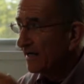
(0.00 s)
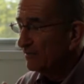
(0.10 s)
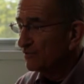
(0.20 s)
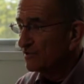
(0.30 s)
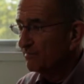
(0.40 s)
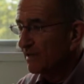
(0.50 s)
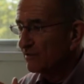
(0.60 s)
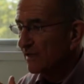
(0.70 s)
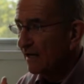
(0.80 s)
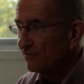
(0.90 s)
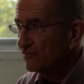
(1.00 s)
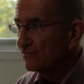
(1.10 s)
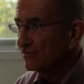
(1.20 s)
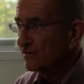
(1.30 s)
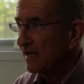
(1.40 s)
It was about how
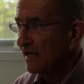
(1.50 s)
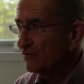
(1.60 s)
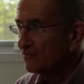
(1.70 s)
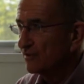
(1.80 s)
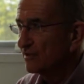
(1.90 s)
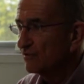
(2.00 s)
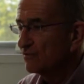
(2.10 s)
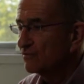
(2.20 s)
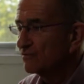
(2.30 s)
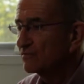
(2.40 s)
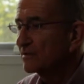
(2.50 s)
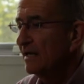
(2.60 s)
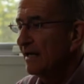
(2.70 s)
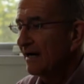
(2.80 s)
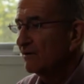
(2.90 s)
to include,
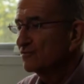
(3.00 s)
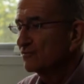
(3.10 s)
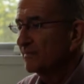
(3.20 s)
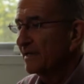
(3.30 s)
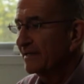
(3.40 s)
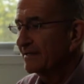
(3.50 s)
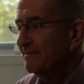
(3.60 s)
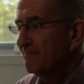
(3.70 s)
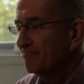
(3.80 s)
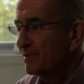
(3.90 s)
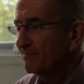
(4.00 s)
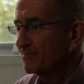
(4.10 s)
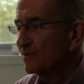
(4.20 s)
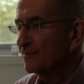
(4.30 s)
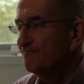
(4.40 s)
how to make
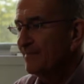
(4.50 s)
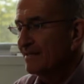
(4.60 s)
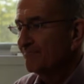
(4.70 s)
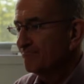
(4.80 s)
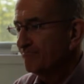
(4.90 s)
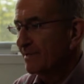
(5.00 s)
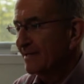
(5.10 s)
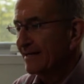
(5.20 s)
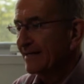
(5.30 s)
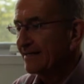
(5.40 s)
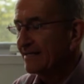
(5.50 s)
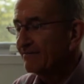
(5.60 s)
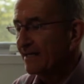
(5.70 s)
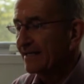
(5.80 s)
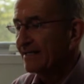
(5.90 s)
people,
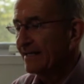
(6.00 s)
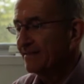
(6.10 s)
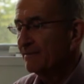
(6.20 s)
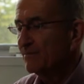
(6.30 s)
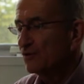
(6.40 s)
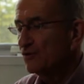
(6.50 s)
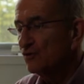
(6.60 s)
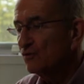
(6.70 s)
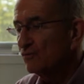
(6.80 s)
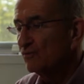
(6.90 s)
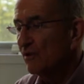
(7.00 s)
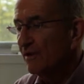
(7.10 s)
giving them a new